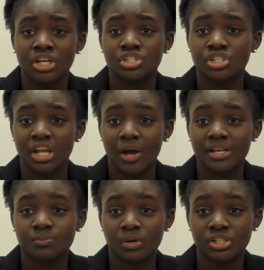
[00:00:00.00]
She now
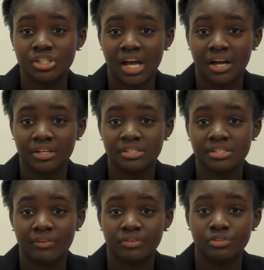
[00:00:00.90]
has 1 child and
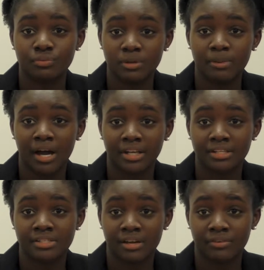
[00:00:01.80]
discovered 3
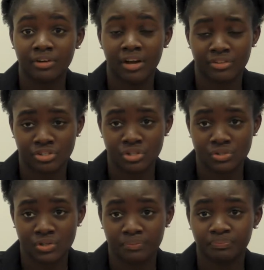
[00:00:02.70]
bodies of her other
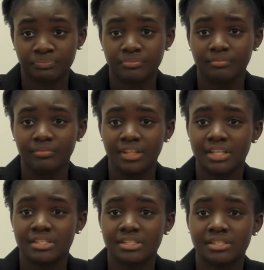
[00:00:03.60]
children.
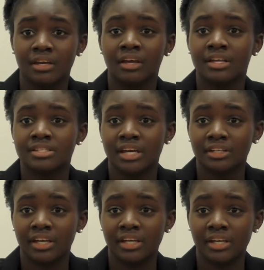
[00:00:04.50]

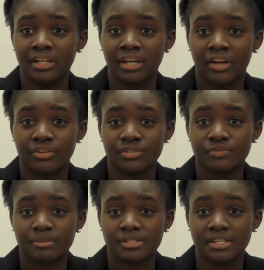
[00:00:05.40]
Taniega and others
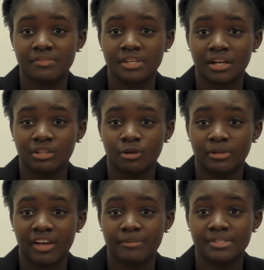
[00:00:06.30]
from the city of
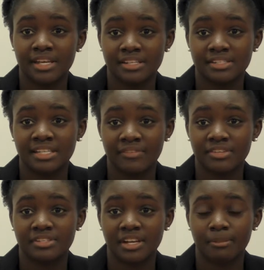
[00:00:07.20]
Tacloban have been
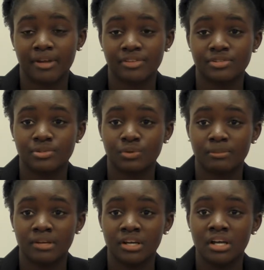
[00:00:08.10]
devastated by this
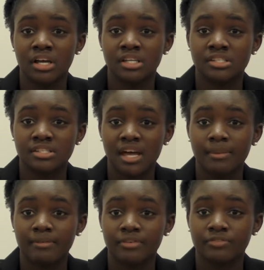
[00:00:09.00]
storm.
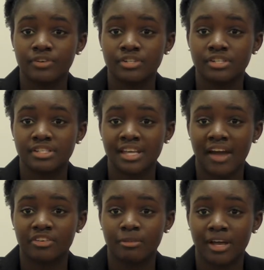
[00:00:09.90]
Some have referred to this
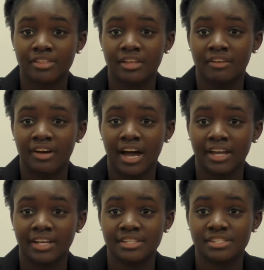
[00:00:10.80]
aftermath of
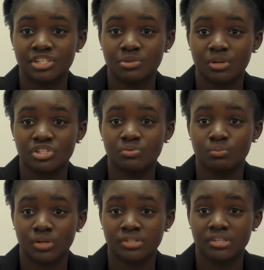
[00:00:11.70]
Haiyan as a situation
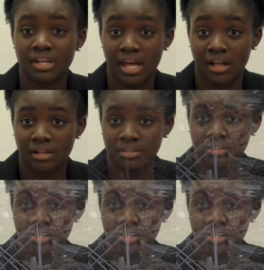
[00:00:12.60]
worse than hell.